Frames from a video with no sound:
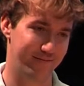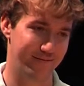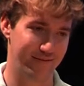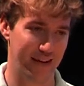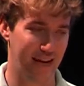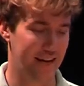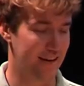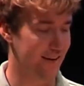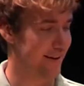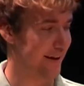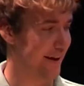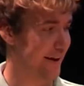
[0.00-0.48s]

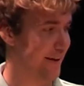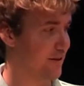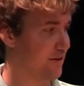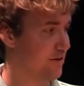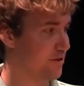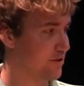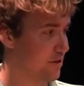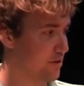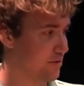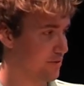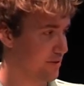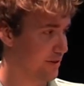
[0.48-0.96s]
attacker
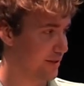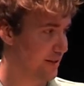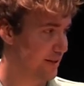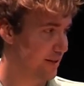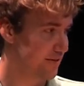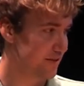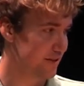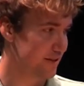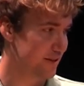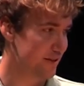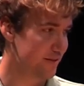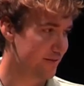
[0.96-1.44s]
chosen
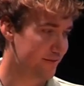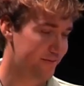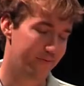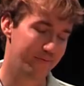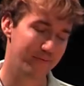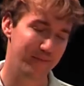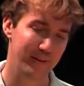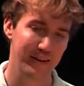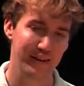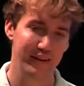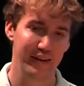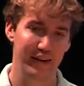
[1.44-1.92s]
delta,
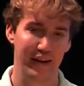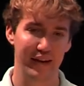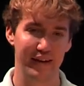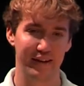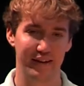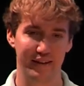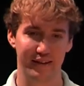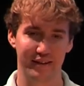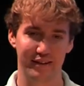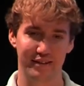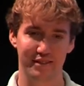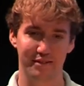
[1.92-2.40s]

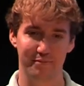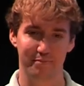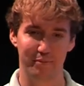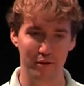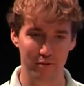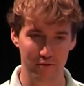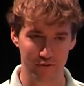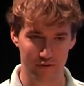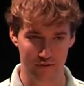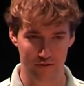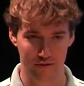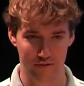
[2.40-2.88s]
and an
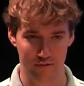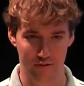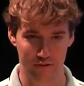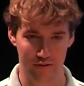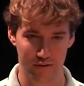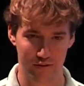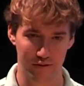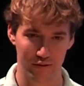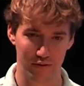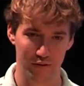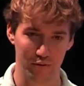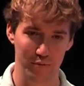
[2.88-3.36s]
exposure
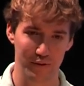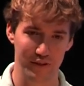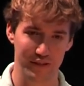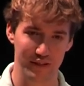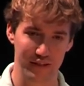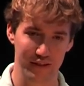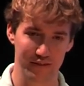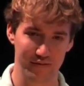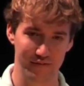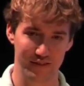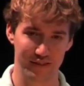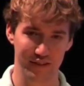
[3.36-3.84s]
oracle
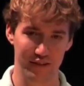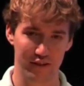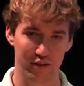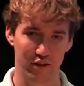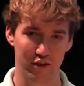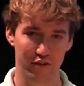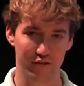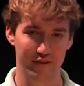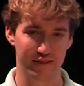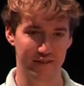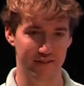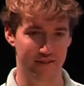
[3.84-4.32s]
which gives the
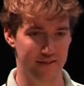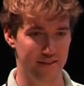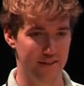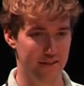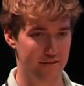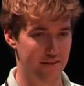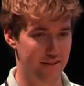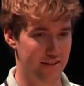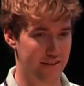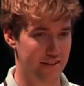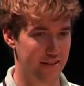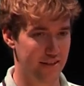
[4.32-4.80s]
current
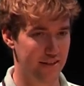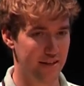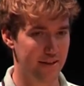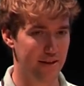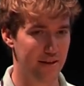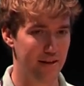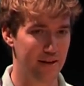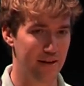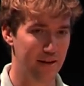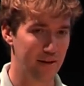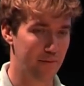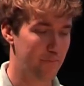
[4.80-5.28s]
secret
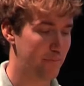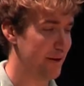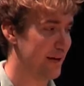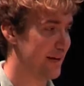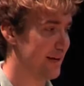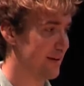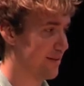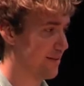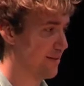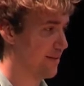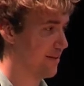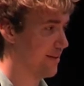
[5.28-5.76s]
key
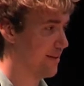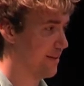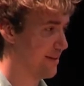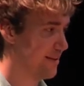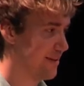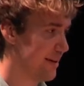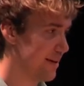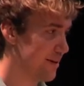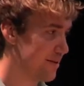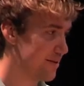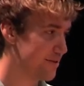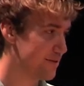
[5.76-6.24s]
back to the
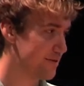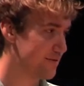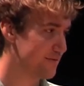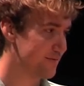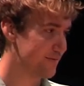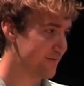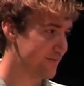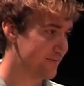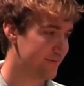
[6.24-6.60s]
attacker.